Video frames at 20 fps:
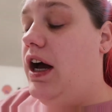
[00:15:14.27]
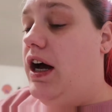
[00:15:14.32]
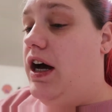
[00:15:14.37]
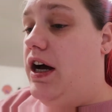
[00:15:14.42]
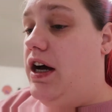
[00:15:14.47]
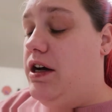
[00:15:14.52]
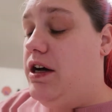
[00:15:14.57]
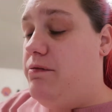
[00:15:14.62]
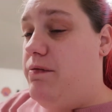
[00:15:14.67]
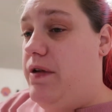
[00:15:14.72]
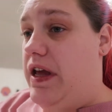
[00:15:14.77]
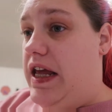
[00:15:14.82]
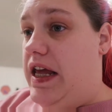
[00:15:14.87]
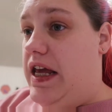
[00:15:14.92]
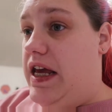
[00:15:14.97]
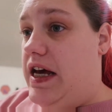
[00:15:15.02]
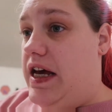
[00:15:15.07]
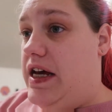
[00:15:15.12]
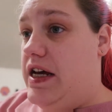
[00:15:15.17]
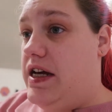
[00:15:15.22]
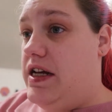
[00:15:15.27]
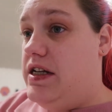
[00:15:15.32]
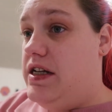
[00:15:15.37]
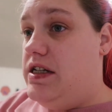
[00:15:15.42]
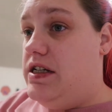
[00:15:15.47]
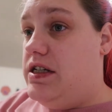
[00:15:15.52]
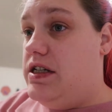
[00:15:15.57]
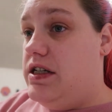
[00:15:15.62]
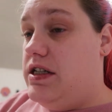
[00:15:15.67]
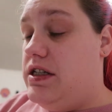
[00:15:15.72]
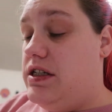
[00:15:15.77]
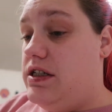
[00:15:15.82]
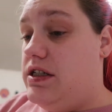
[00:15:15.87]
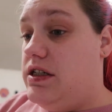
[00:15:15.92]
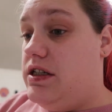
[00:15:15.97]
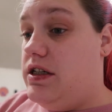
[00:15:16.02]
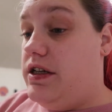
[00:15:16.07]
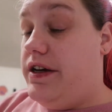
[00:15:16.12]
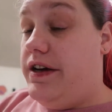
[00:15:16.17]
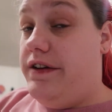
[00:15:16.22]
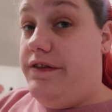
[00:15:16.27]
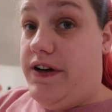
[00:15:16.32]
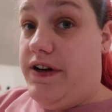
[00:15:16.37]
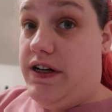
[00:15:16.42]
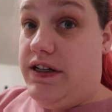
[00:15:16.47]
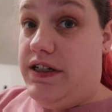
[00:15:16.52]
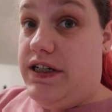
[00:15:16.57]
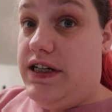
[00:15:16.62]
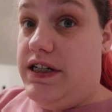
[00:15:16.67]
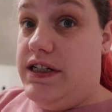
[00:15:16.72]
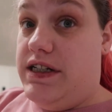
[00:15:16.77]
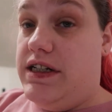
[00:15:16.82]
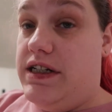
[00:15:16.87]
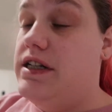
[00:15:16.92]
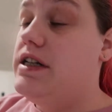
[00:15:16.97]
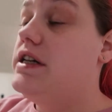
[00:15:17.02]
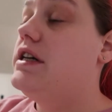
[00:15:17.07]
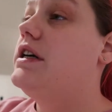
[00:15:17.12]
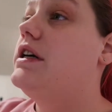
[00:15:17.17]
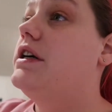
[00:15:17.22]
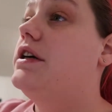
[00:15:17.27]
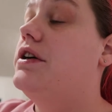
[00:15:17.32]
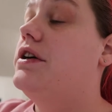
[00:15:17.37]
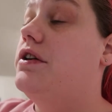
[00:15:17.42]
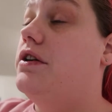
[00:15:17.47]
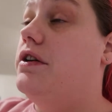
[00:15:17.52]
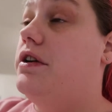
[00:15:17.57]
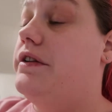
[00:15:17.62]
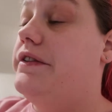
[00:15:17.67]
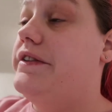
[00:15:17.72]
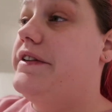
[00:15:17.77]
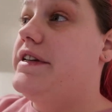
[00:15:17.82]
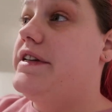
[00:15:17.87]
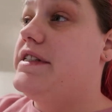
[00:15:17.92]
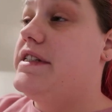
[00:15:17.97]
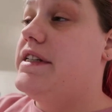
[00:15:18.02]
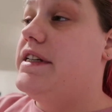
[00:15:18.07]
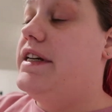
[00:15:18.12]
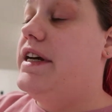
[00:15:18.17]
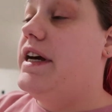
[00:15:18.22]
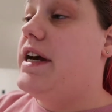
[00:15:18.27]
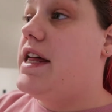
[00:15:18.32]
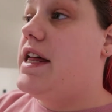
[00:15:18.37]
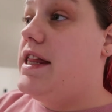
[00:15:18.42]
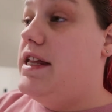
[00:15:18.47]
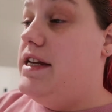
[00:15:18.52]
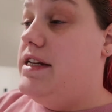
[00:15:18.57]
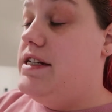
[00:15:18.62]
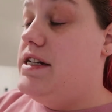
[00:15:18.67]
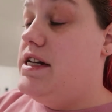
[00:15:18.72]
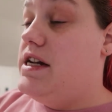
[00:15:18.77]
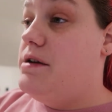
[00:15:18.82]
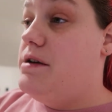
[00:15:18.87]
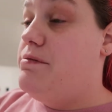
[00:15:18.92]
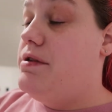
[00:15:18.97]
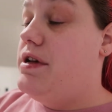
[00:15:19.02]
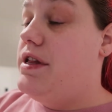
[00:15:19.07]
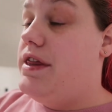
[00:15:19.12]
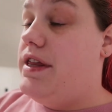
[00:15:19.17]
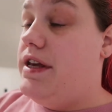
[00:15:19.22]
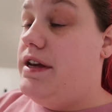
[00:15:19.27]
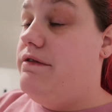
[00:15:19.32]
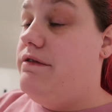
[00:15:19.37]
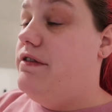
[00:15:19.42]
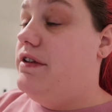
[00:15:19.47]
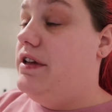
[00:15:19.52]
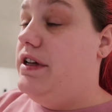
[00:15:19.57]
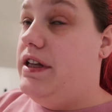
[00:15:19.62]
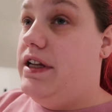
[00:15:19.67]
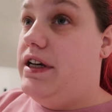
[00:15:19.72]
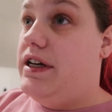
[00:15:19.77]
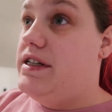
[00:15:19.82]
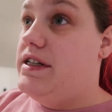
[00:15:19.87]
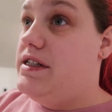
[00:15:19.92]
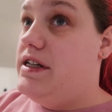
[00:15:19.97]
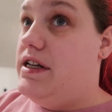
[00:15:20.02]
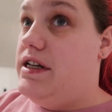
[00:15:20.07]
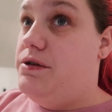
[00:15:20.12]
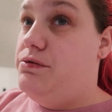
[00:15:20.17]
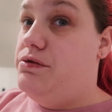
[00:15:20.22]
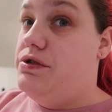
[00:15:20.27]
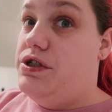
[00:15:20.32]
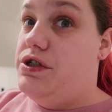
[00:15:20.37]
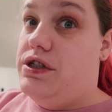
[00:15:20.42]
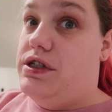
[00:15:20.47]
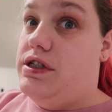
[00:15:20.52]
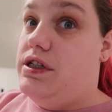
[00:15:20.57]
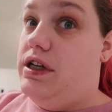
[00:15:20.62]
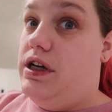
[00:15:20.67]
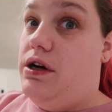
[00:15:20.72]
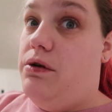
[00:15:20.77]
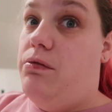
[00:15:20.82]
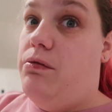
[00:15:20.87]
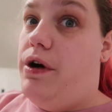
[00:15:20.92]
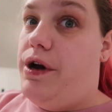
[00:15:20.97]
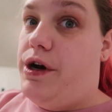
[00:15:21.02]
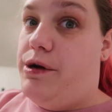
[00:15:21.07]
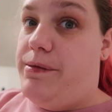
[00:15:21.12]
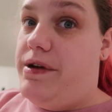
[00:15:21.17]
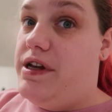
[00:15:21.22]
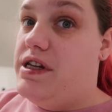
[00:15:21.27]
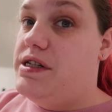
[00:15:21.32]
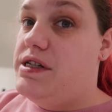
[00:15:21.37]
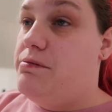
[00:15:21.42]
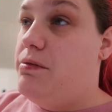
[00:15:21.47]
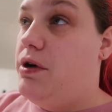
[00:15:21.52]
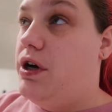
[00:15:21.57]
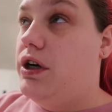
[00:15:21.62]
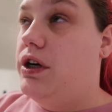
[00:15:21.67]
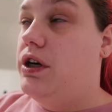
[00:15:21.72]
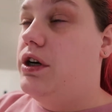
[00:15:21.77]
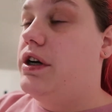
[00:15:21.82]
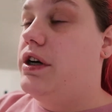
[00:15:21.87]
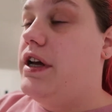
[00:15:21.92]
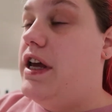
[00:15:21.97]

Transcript: Um, and I found it. Obviously, I cleaned it up. Thankfully, like I said, it was just like a water-based marker.